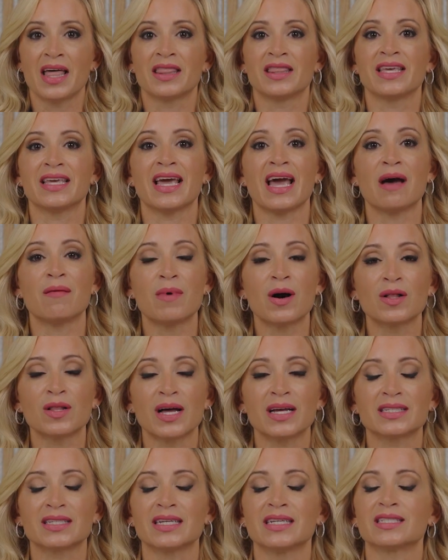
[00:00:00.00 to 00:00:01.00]
The
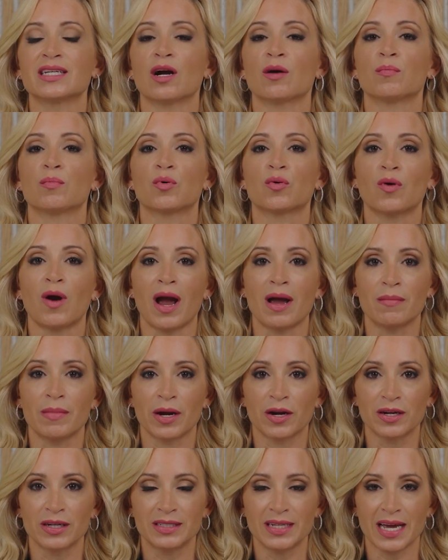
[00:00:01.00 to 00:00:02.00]
MLS is our
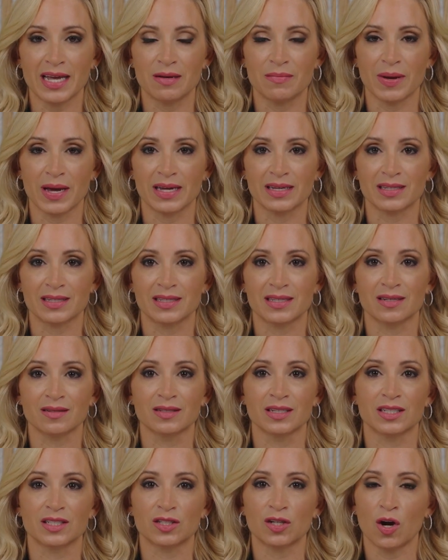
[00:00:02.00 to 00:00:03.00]
primary database to
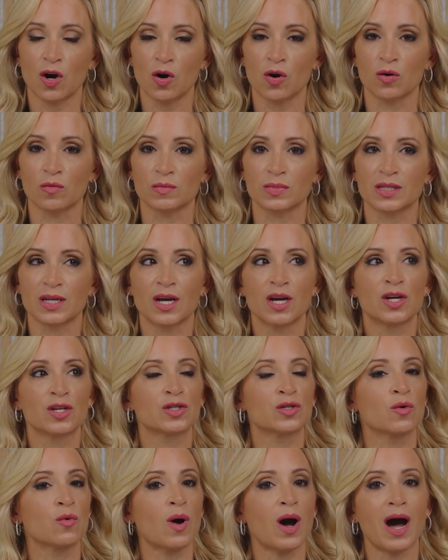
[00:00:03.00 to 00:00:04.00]
list homes,
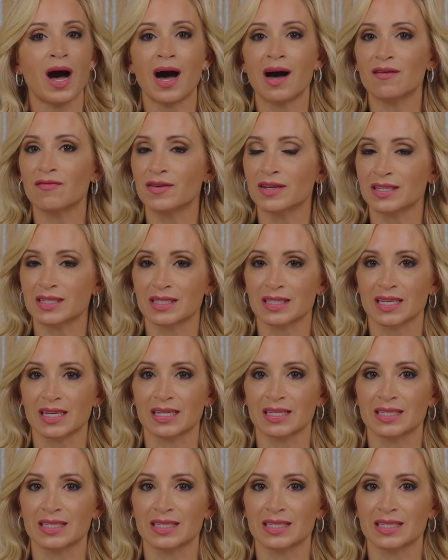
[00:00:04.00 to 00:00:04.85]
so obviously